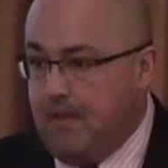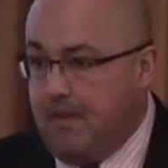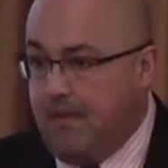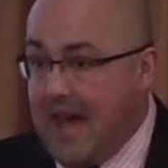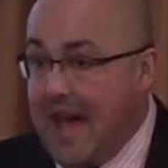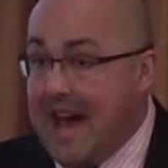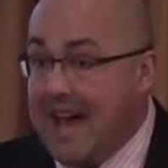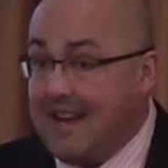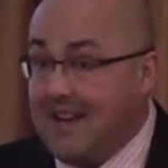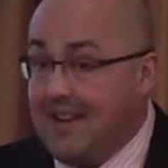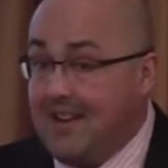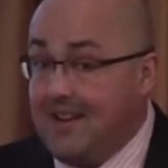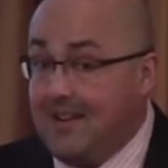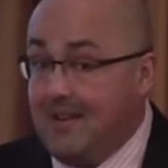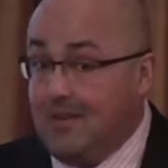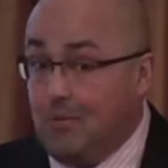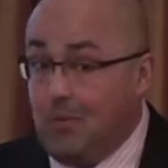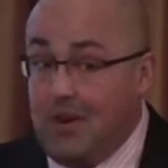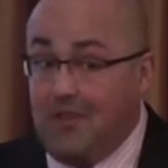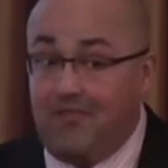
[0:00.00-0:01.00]
That
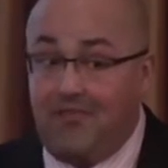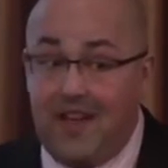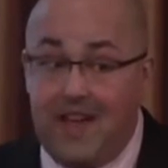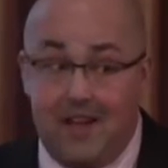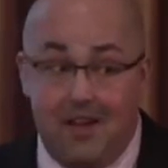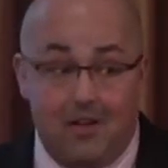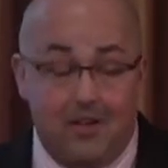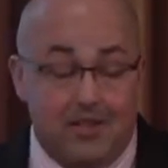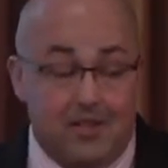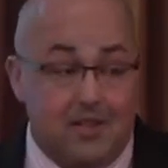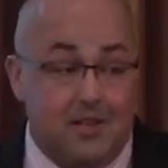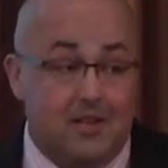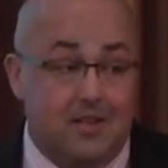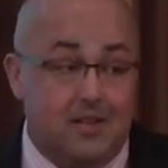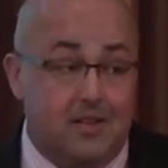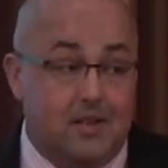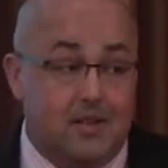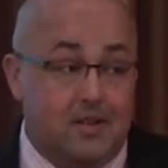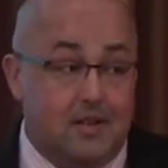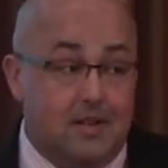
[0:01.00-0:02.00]
we failed
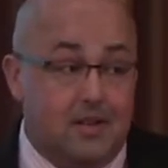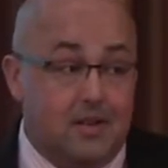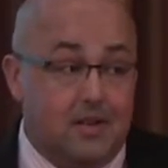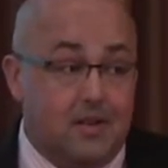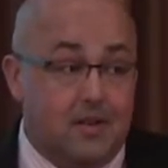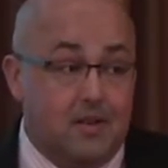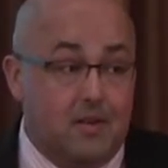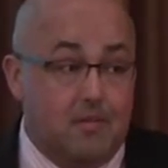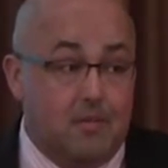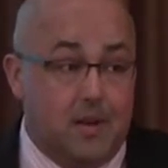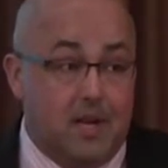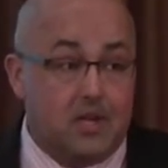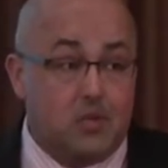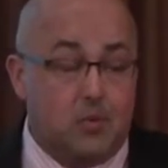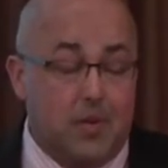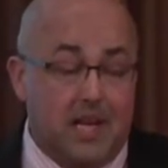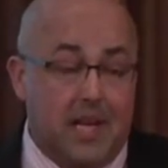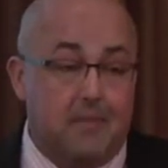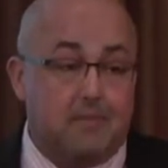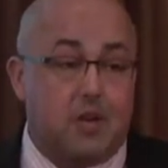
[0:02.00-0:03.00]
because
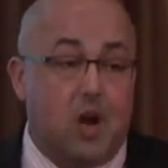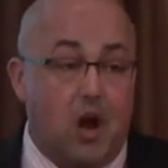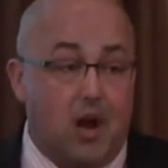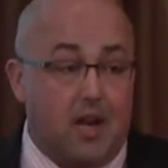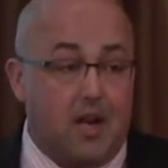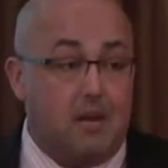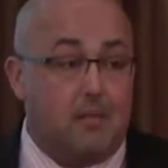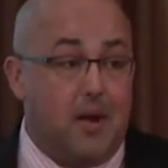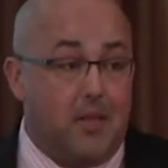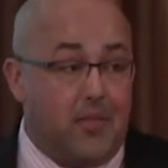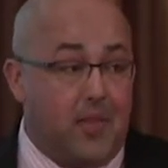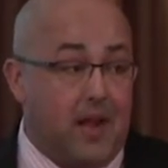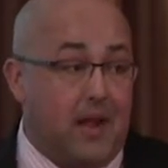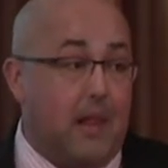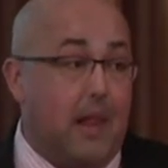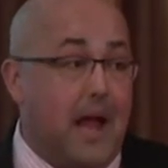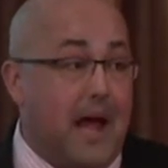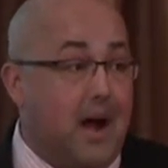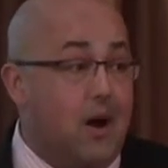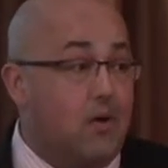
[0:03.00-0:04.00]
we keep talking about the
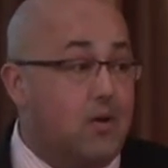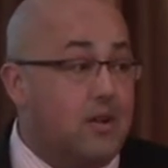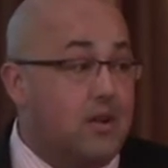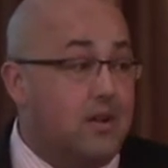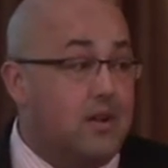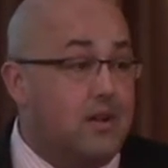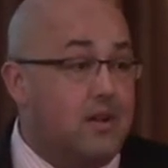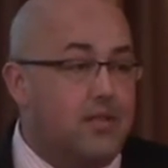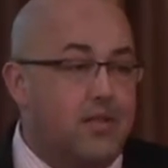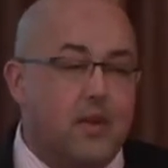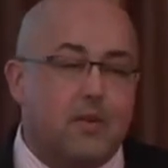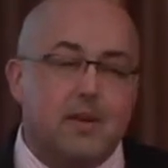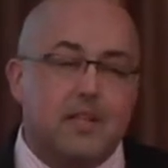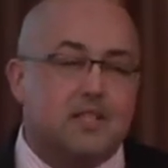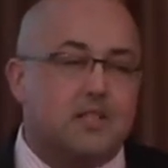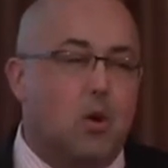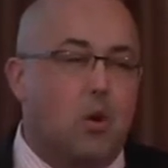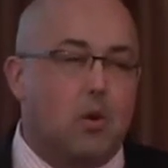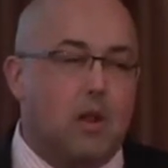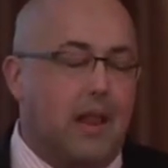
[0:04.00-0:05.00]
cloud. There
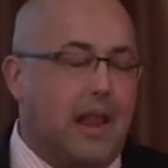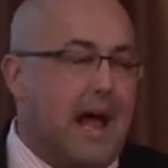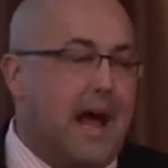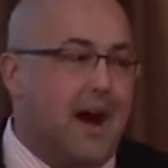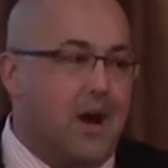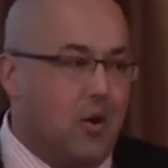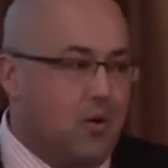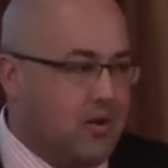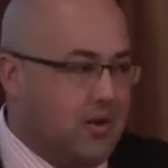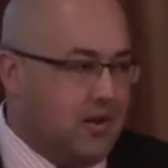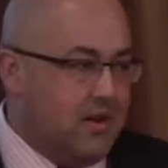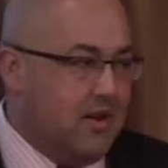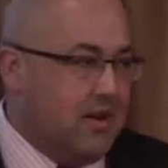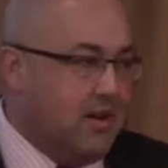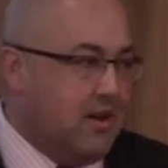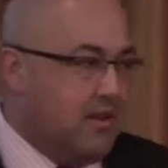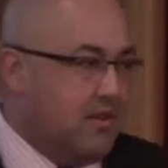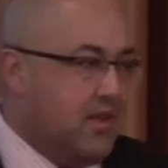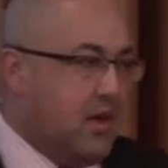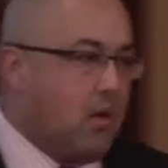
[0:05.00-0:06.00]
is no cloud.
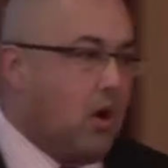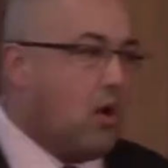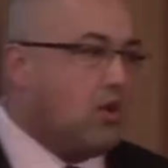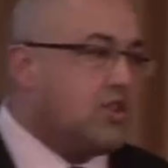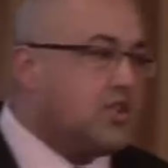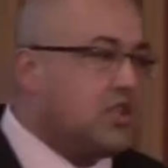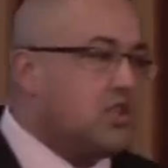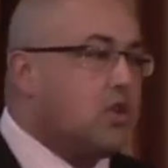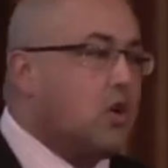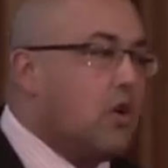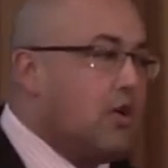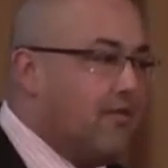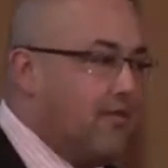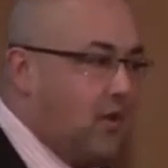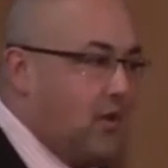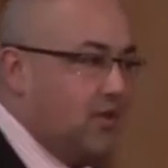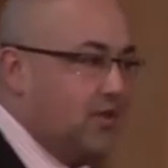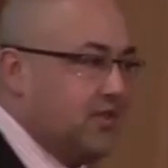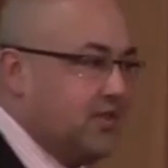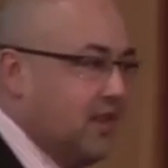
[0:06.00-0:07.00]
There are
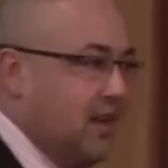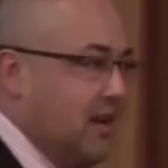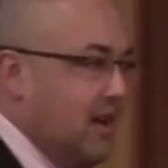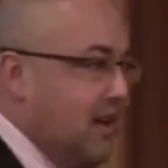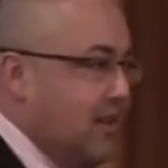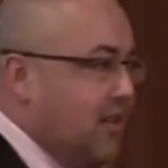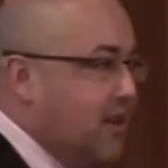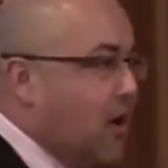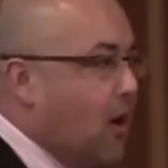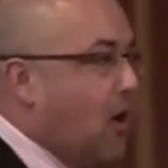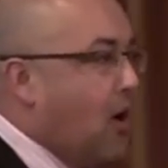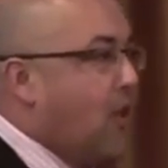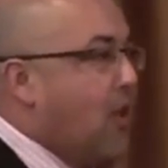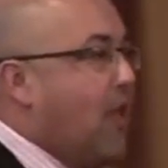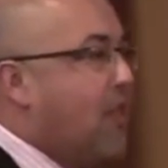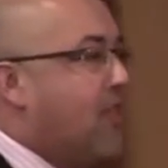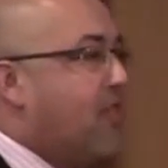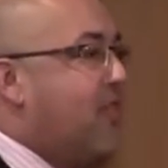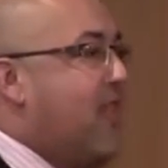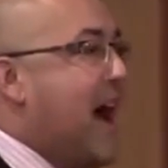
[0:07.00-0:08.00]
servers. There are
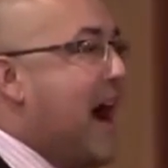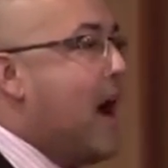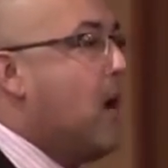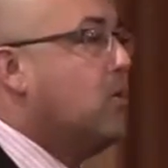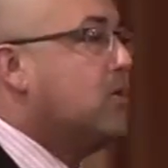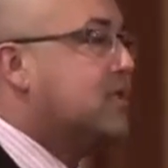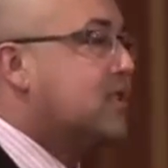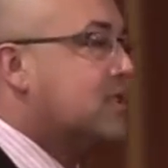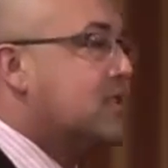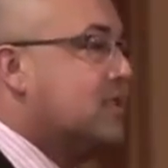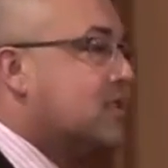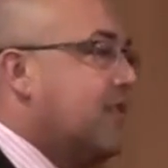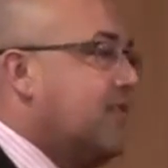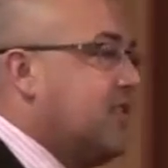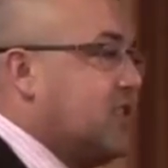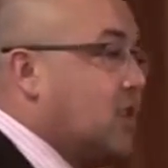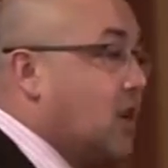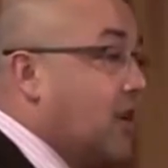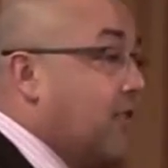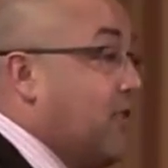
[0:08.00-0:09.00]
thousands
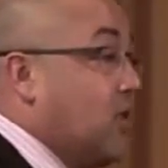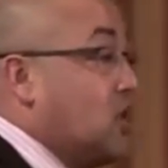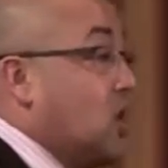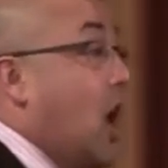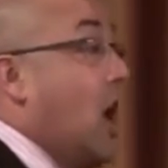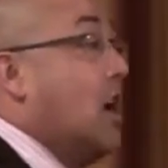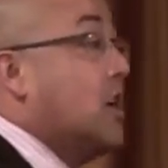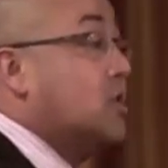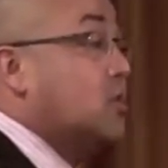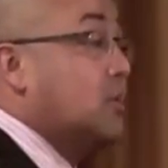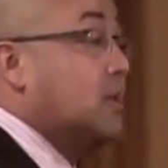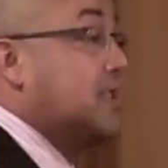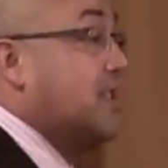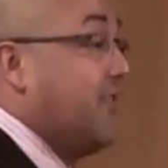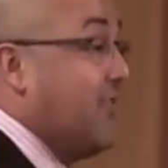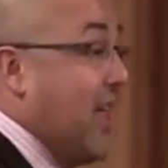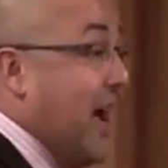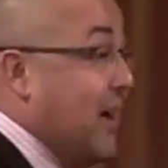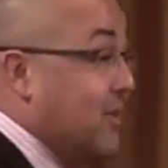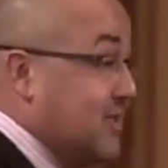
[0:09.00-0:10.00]
of servers, hundreds
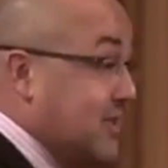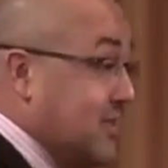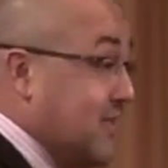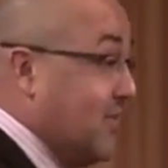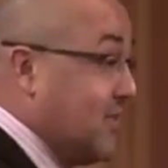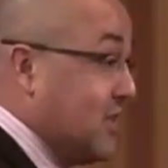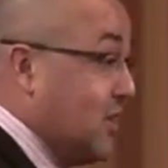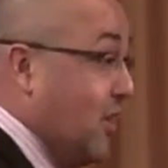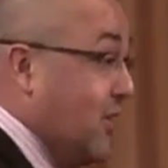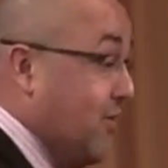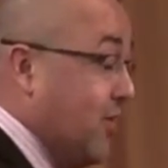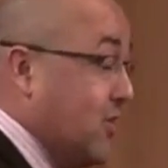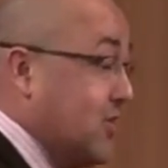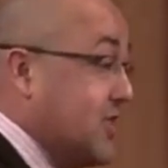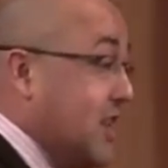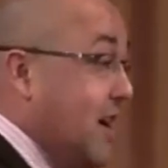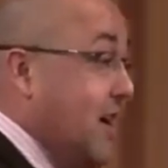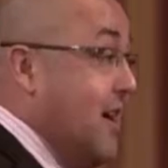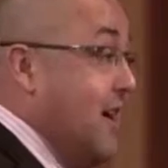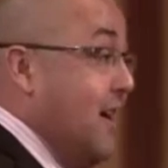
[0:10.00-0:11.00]
of thousands of
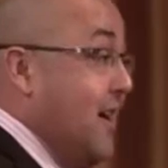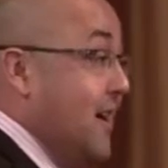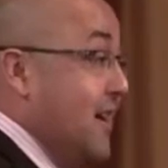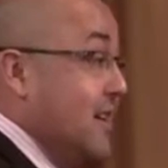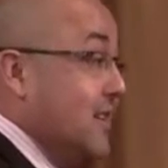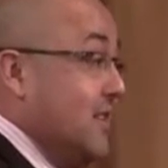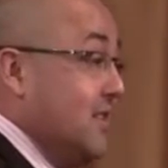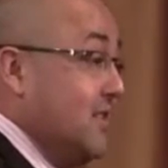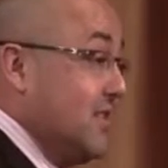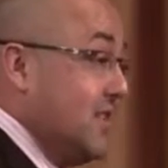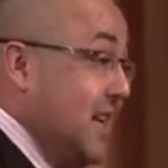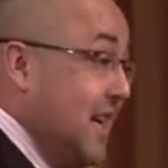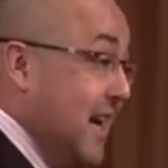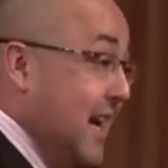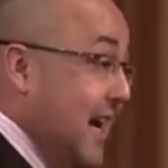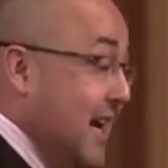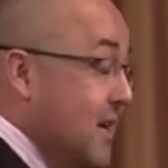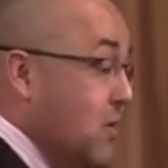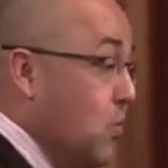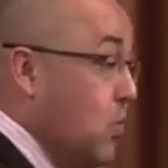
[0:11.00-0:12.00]
servers
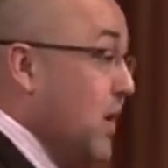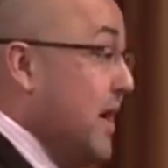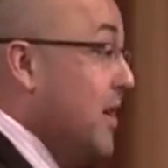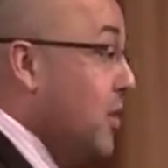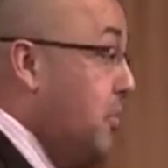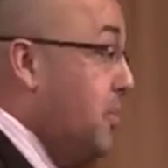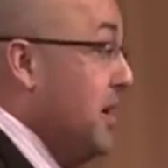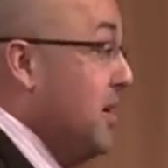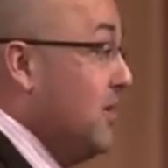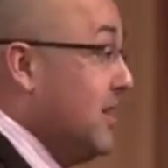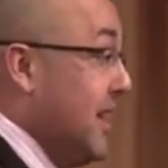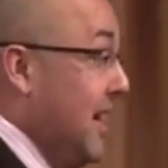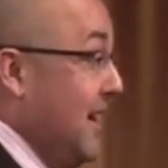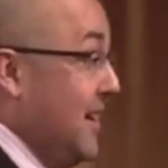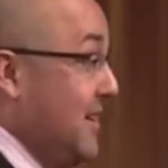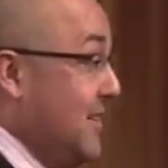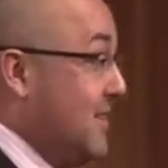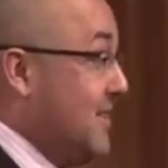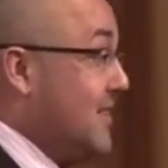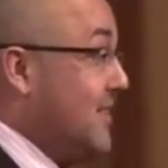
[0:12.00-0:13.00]
sitting in real
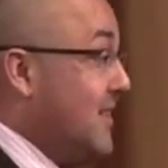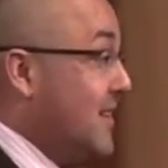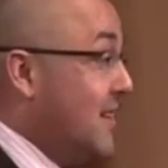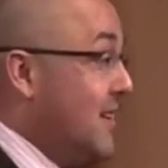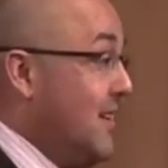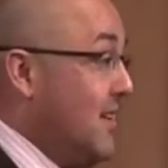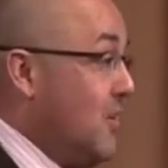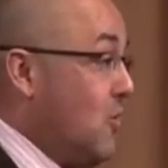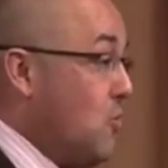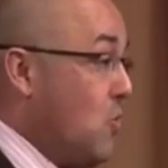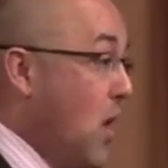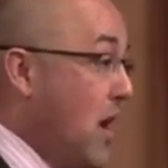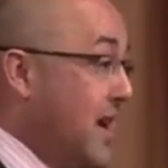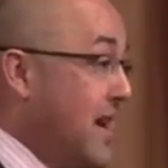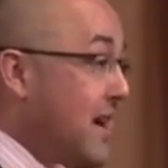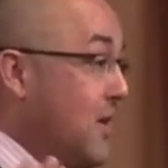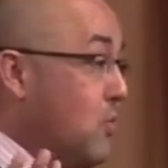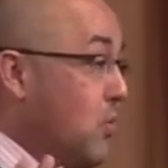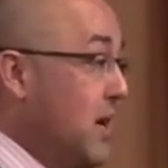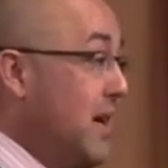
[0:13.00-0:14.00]
buildings,
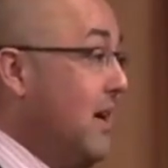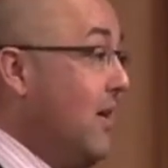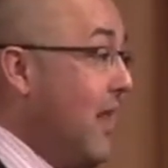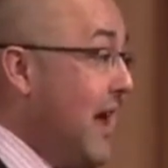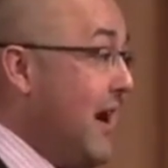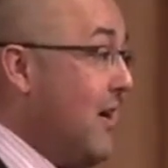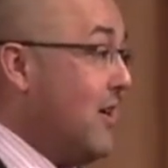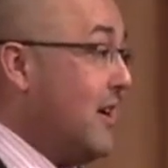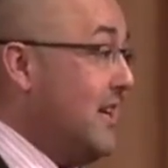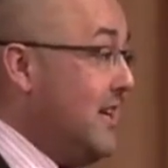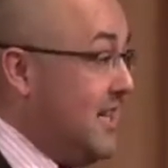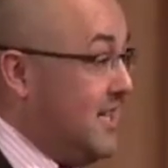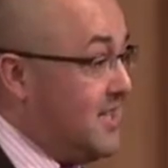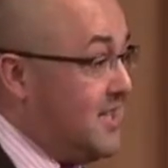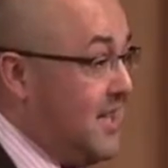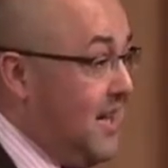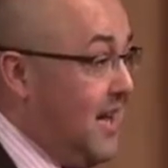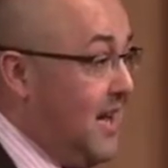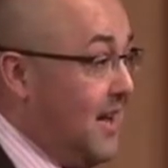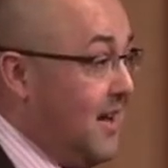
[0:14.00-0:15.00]
running real air
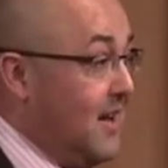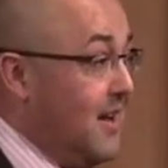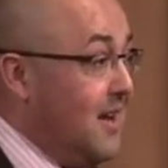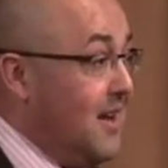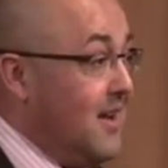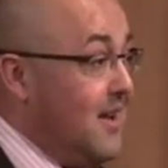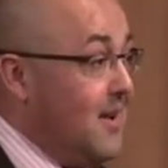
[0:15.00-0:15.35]
conditioning